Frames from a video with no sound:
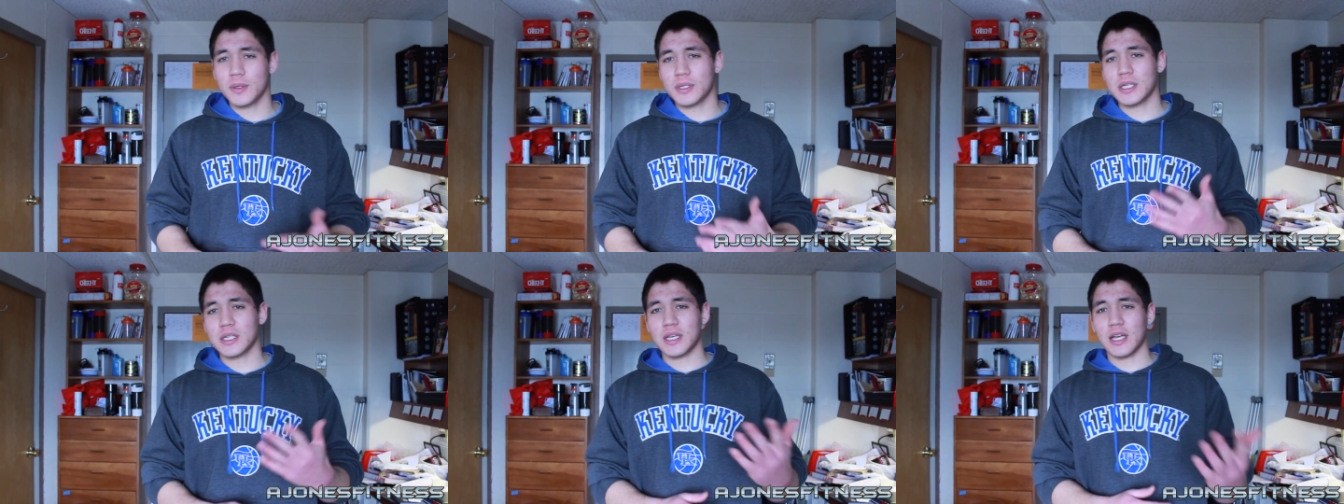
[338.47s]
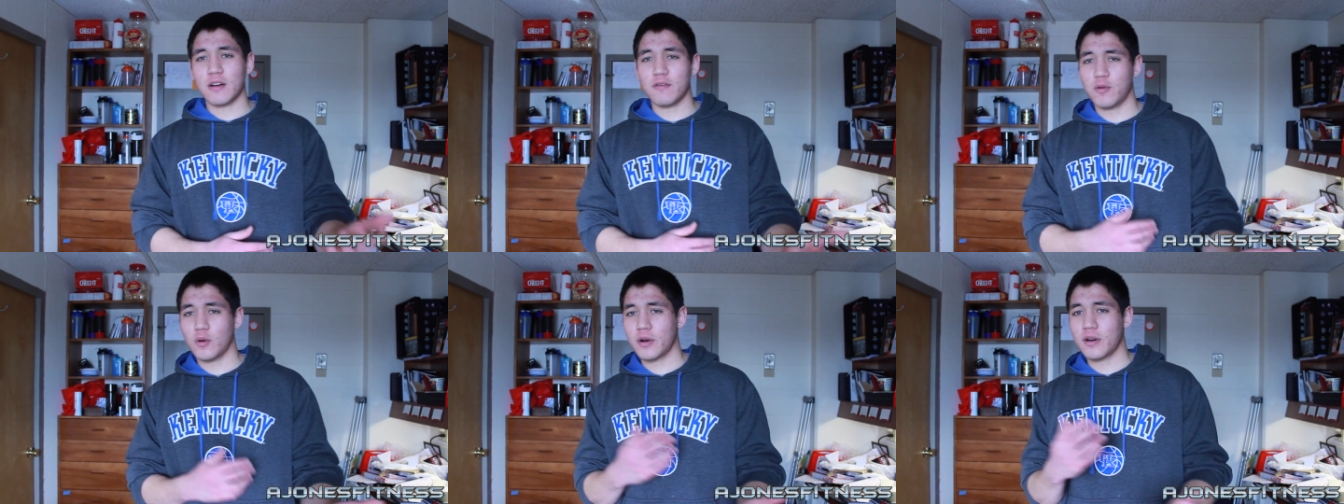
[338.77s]
which is
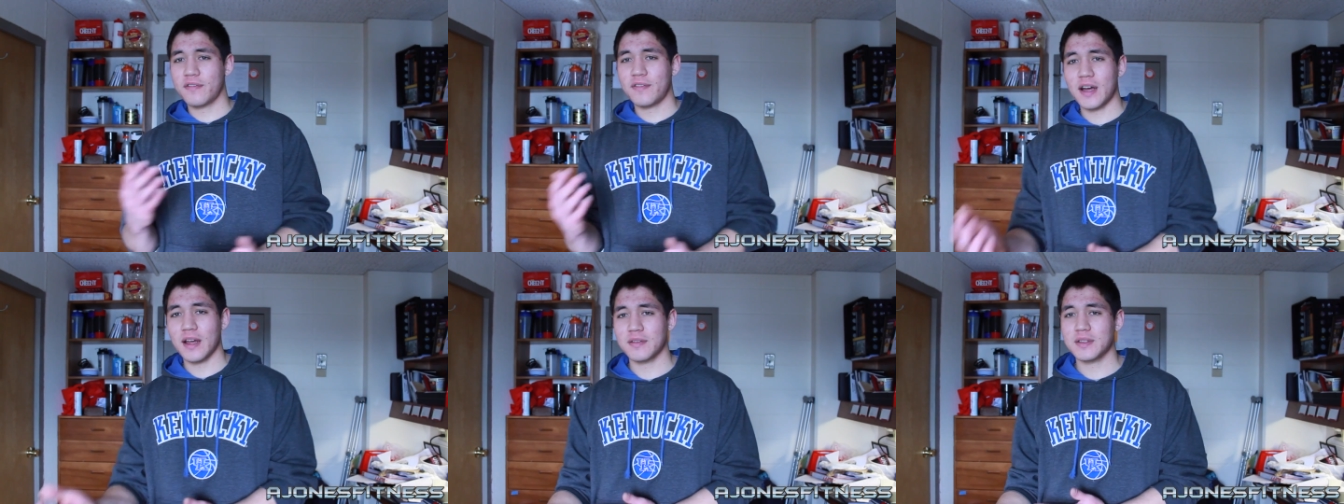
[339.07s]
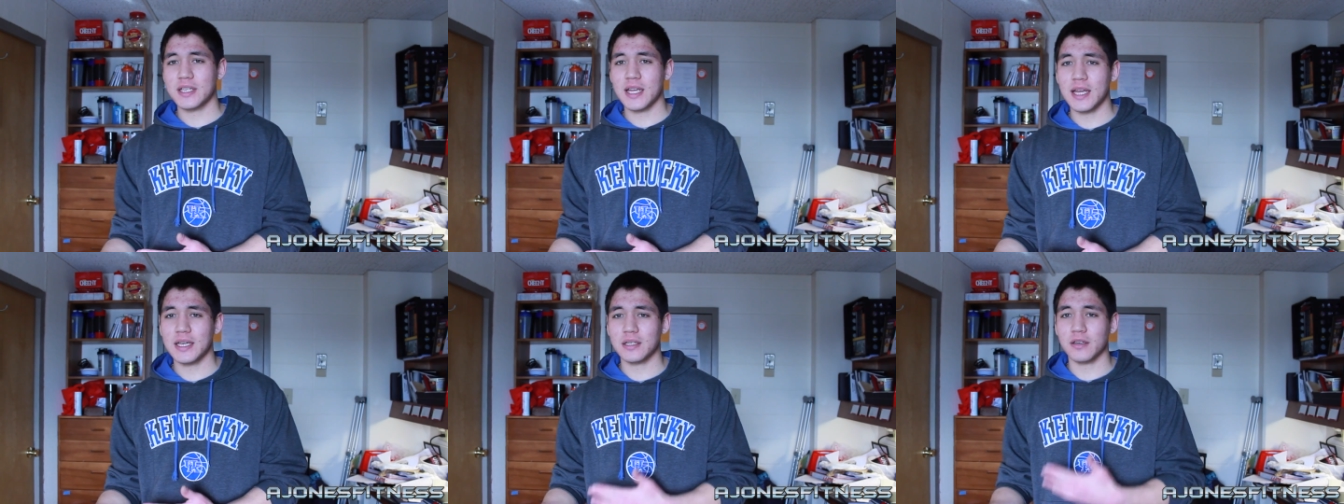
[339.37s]
like four to
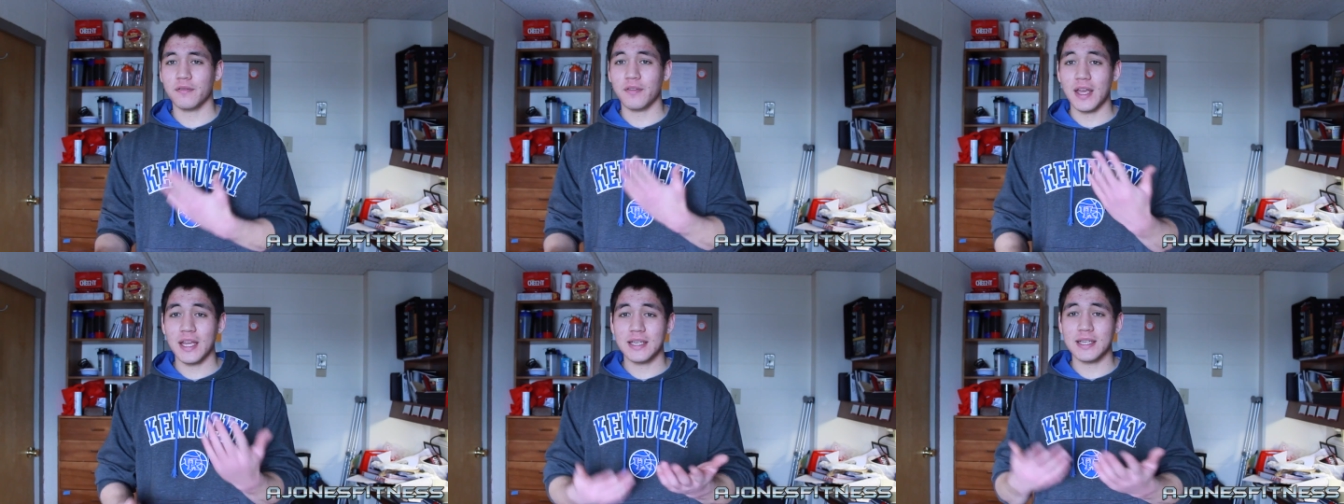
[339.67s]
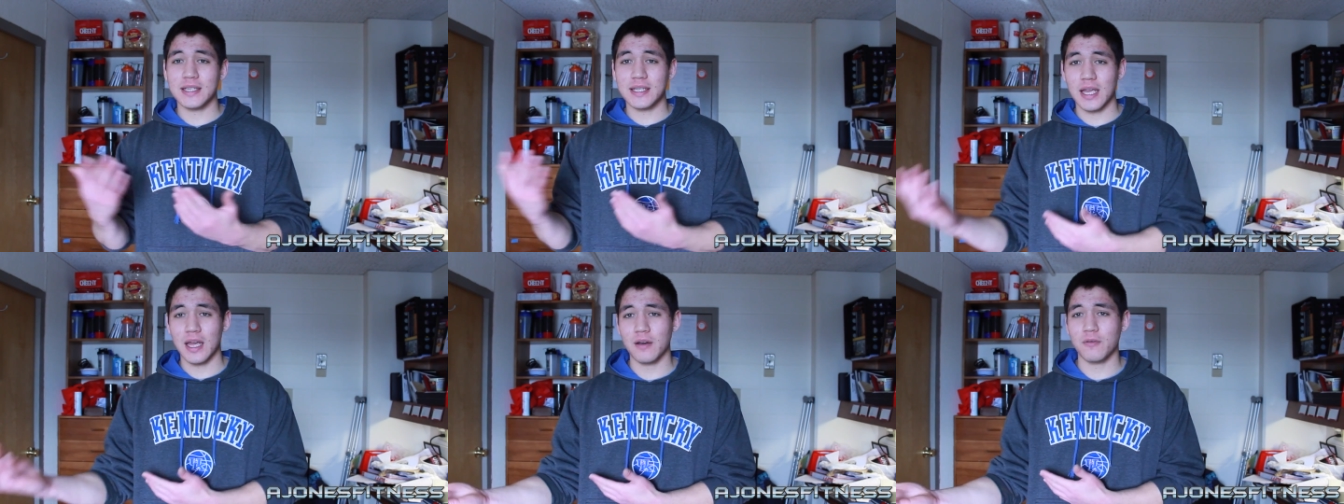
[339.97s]
five sets of eight
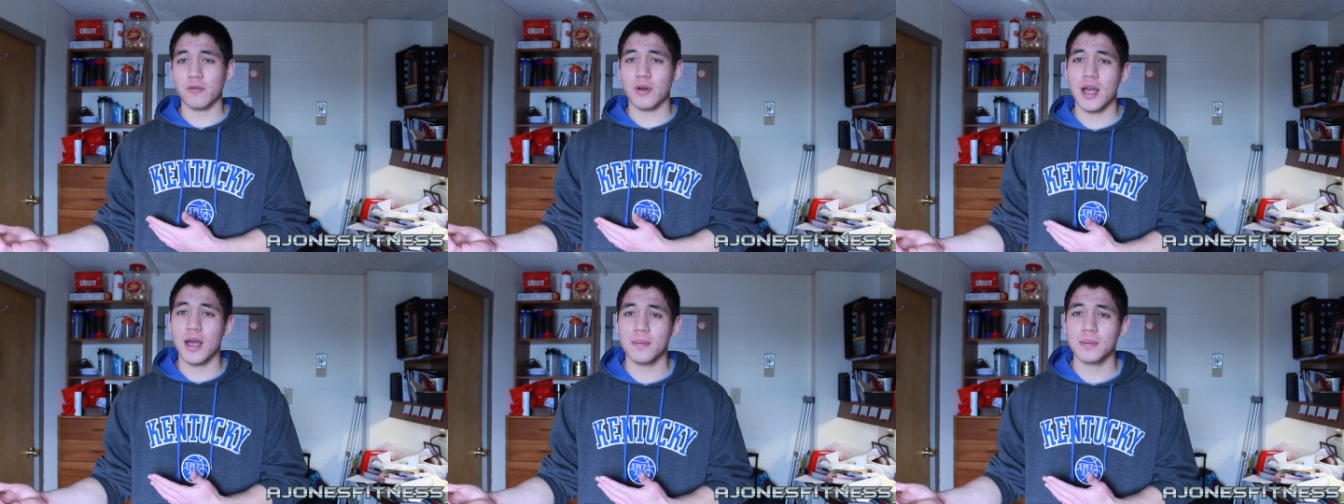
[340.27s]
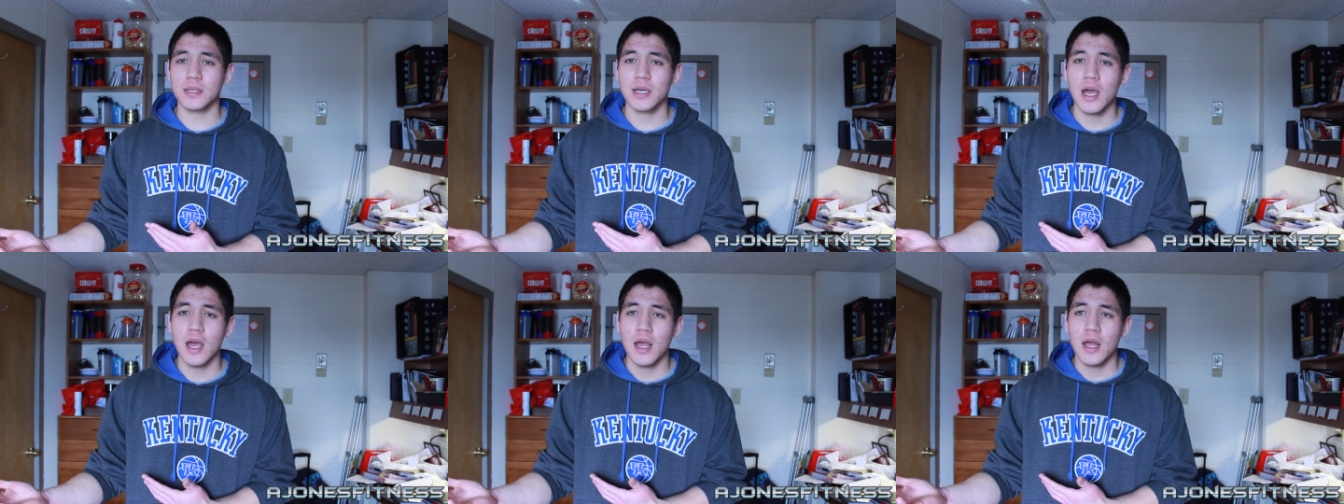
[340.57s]
to 10
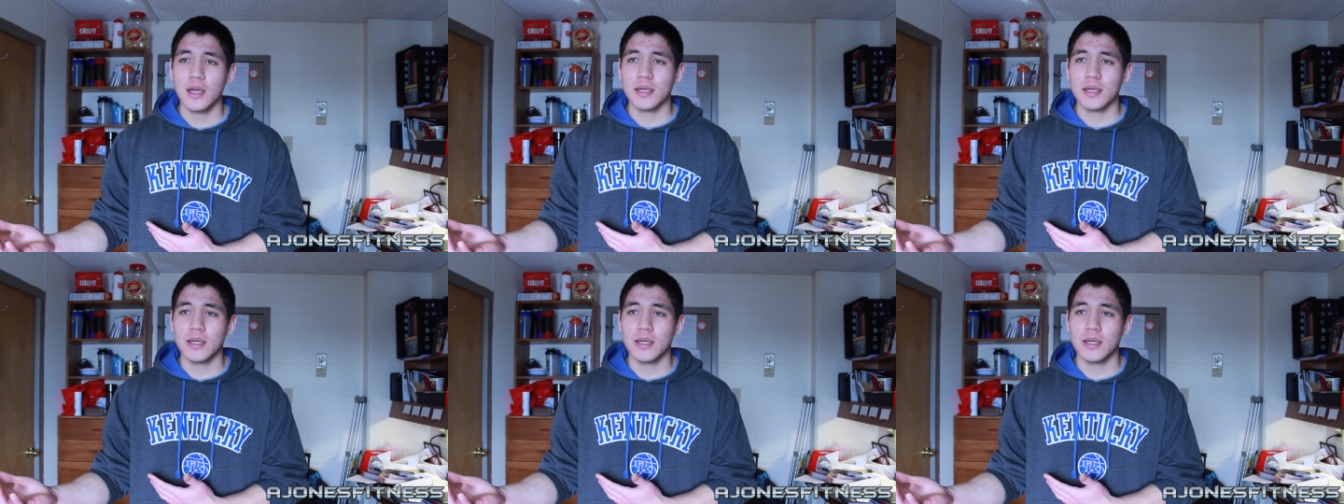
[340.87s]
reps,